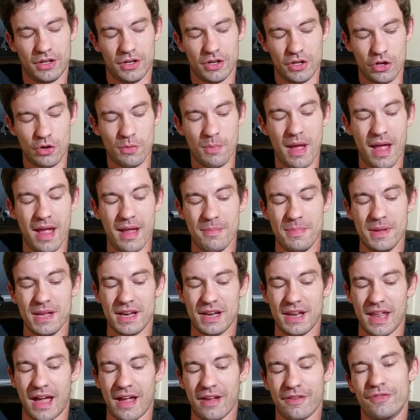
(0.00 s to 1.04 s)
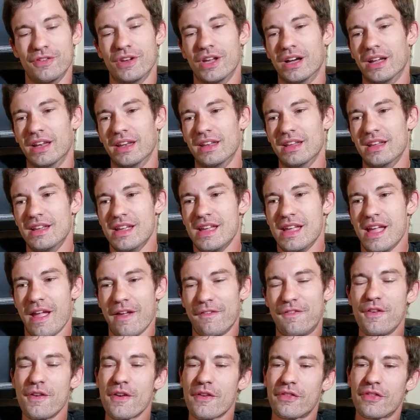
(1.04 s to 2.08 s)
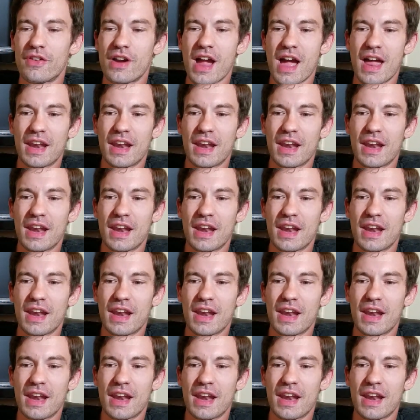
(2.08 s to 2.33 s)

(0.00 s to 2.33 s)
you may be a knife nut. If you ever